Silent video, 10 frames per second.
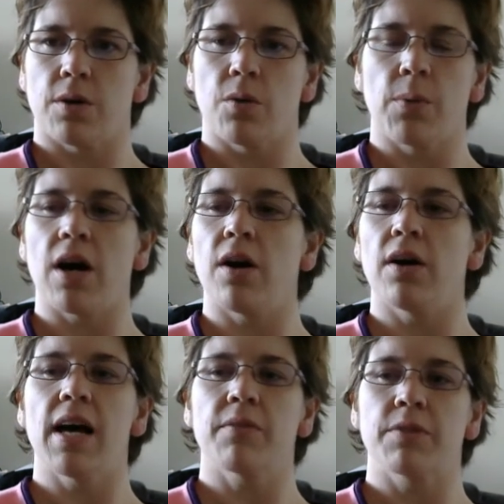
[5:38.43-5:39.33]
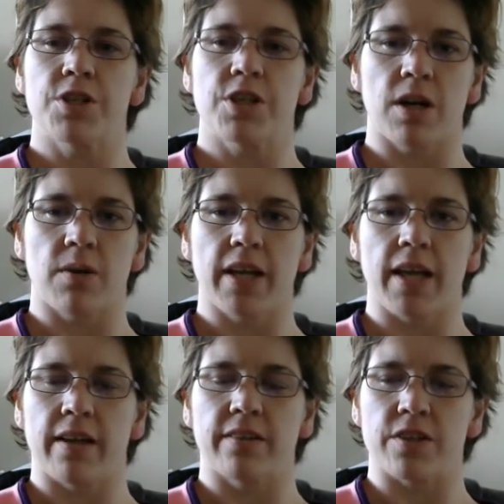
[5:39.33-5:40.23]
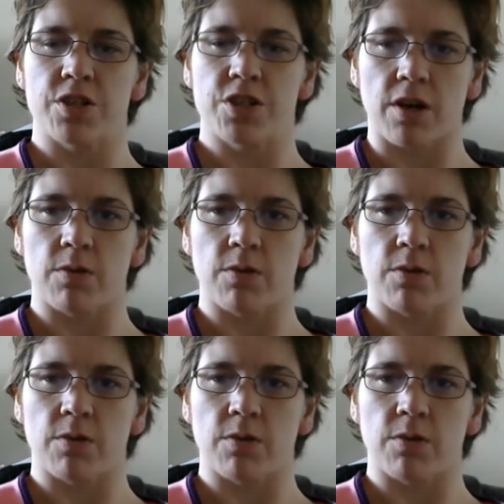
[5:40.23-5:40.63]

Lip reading: we all have to share it, and it's a shared